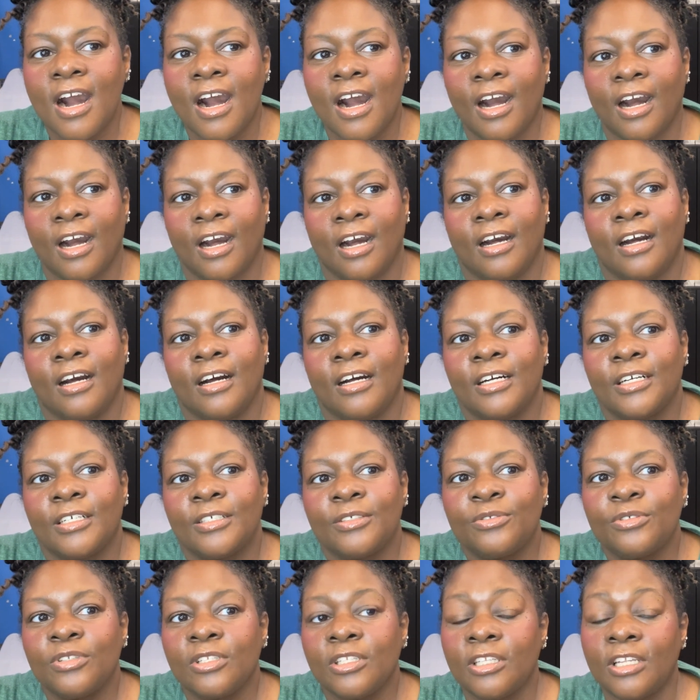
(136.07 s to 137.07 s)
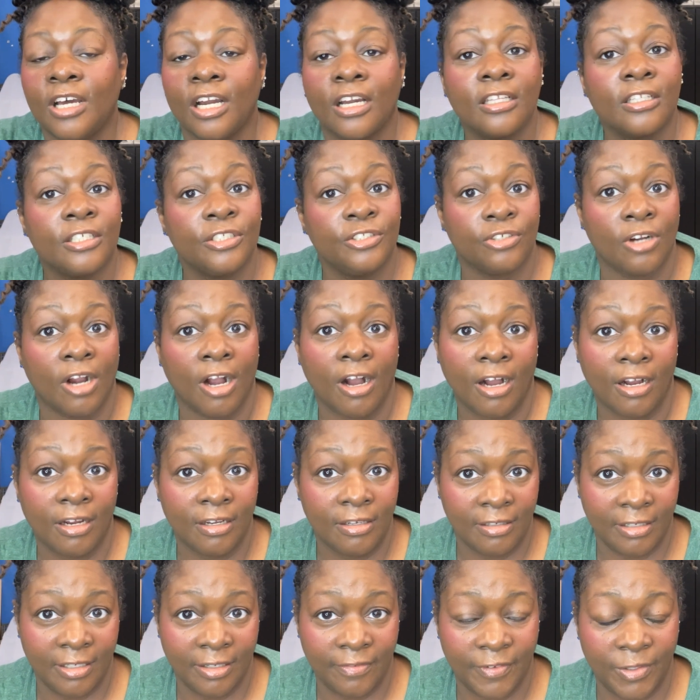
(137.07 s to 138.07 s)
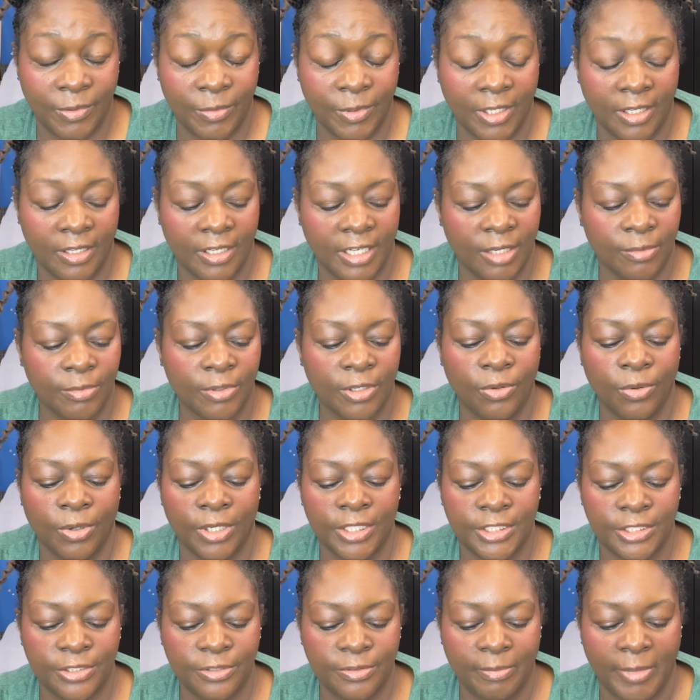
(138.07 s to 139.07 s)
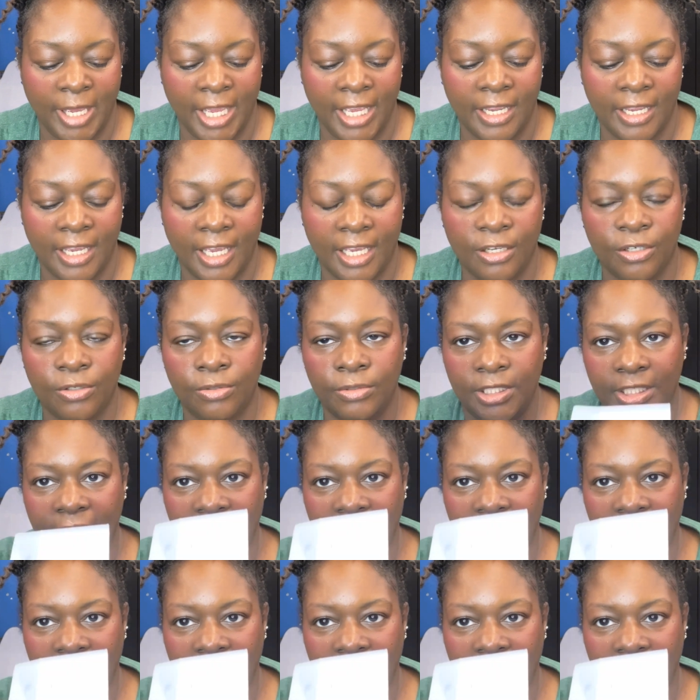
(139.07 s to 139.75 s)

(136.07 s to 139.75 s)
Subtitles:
luck of the draw, if you will. And we're going to make a cootie